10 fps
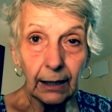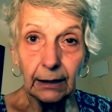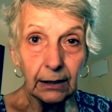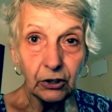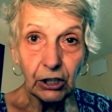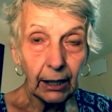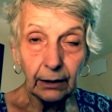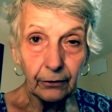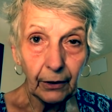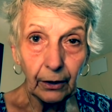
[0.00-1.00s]
I didn't check
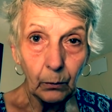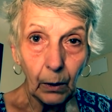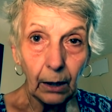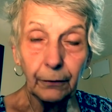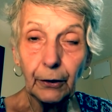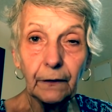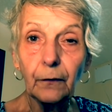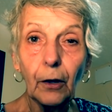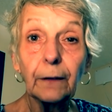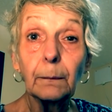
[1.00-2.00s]
it very well. First
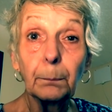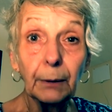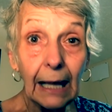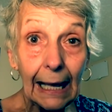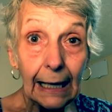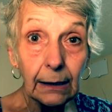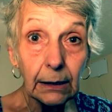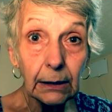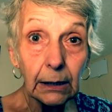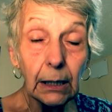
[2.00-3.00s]
of all, it's black,